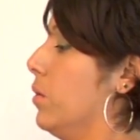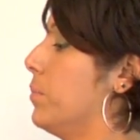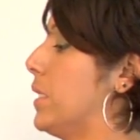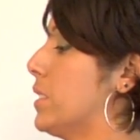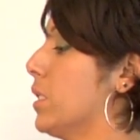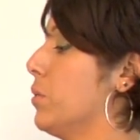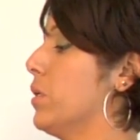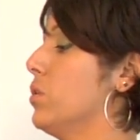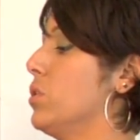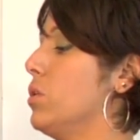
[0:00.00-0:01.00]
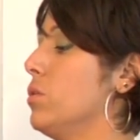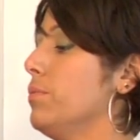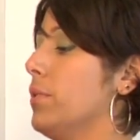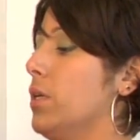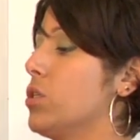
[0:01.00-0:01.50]
Basically what you
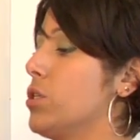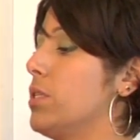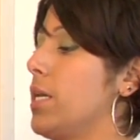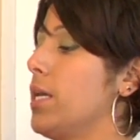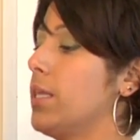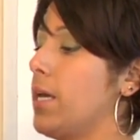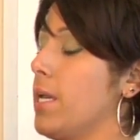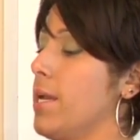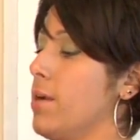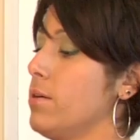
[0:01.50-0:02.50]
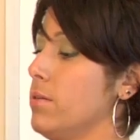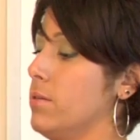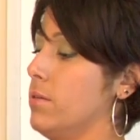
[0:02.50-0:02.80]
do is you take that hair,